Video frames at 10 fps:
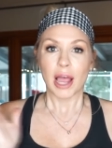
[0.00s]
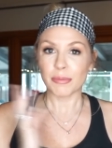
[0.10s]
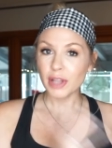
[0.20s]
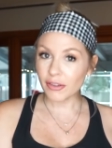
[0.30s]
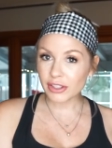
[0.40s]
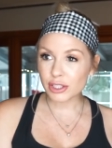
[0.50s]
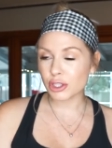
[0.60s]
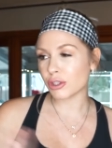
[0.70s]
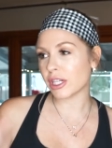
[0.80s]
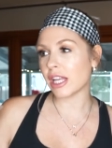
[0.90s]
I'm loving
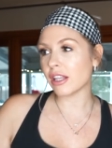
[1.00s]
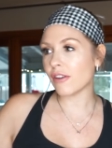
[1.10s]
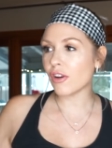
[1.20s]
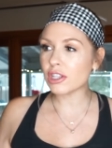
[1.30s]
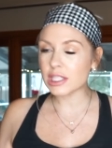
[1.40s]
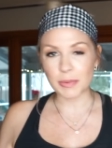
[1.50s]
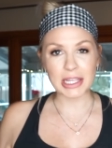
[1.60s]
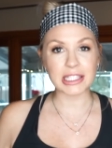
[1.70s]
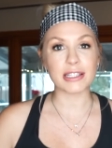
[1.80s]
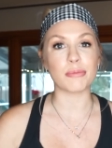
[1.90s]
this tree. I love all the
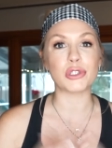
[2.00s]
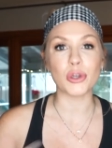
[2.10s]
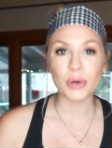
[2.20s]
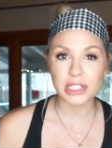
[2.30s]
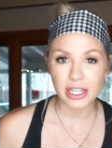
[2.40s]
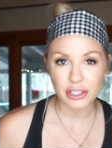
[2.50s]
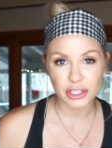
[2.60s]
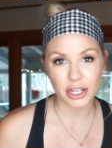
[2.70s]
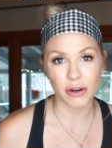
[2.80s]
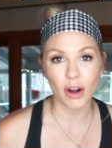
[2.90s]
spaces. I'm so excited to
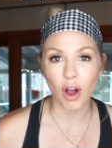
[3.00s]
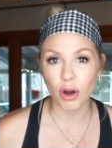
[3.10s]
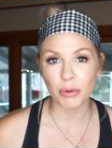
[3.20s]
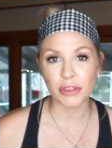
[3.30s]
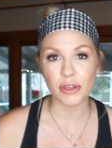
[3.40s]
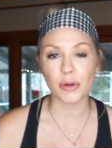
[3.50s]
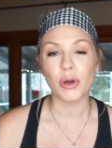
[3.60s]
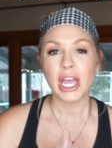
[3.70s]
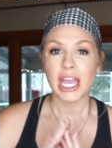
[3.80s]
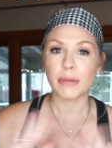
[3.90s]
share it all with
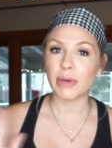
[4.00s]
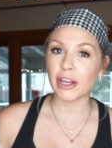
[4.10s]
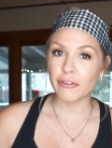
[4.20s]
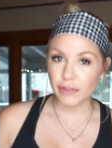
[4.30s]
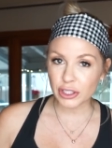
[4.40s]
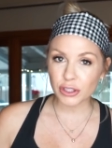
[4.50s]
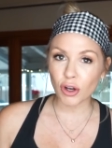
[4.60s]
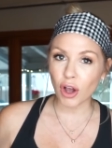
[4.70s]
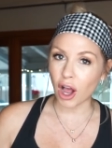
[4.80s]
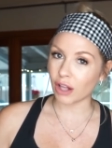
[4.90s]
you in my
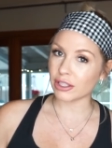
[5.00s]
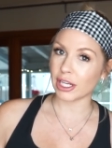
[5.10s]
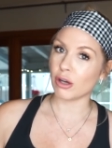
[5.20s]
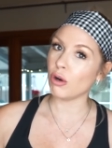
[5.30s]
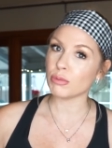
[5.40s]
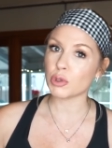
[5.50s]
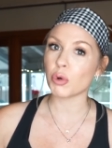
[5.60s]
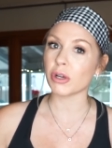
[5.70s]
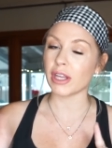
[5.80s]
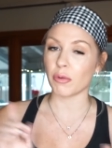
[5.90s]
official holiday home
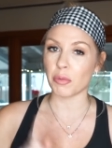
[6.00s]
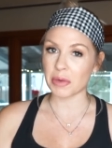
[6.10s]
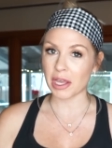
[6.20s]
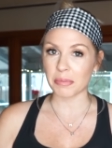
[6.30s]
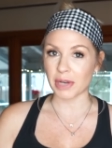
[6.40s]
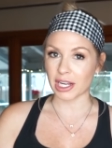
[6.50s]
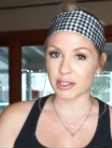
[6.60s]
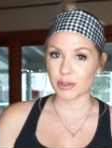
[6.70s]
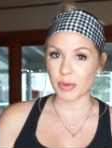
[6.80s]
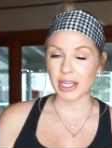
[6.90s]
tour that will be up
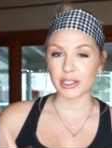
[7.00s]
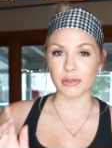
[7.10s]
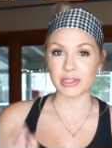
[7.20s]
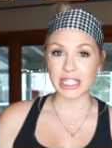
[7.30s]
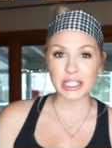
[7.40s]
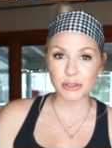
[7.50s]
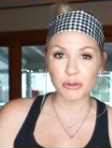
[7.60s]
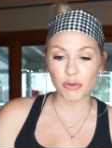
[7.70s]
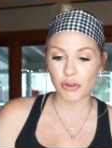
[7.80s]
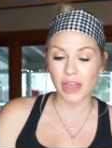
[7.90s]
next week. So stay
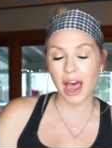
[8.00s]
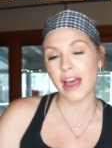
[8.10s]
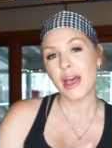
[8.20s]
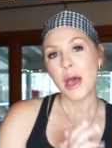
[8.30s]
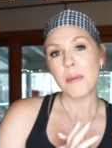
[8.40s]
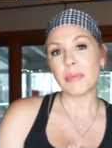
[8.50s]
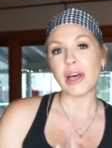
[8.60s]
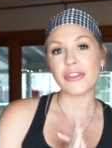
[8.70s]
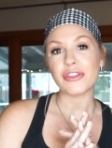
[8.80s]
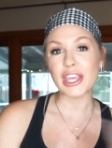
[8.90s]
tuned for that.
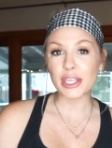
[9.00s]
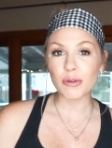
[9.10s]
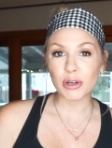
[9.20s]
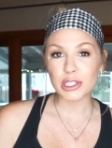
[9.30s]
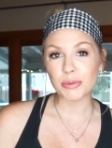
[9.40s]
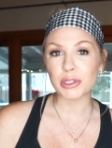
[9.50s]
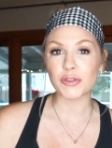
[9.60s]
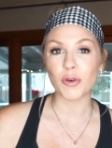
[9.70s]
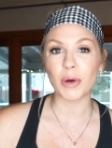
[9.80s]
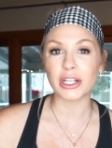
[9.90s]
But thank you all so much
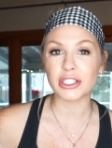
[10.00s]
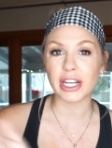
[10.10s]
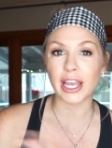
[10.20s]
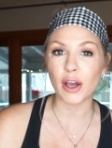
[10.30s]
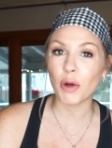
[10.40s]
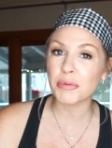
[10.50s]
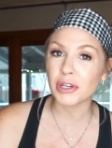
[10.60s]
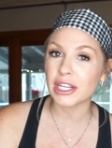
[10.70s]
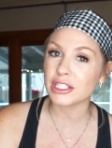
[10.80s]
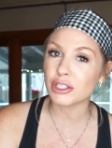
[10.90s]
for watching. I hope you
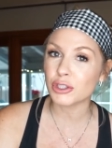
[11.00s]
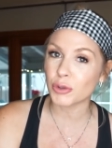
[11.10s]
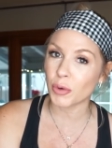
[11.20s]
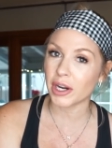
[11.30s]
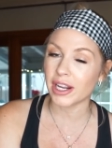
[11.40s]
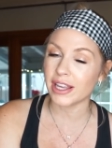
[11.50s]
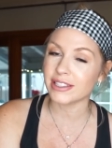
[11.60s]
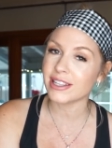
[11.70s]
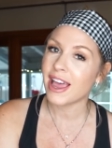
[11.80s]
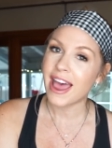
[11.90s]
guys enjoyed
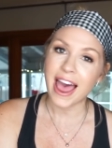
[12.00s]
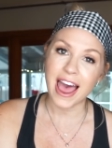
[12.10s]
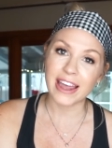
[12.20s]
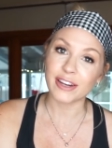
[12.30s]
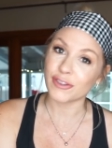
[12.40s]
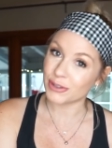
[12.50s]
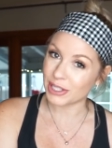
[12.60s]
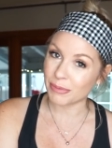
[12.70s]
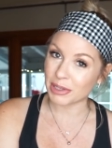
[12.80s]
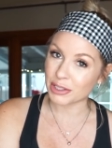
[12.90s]
it. And if you
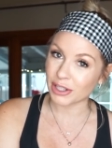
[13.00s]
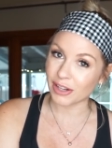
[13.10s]
did, make sure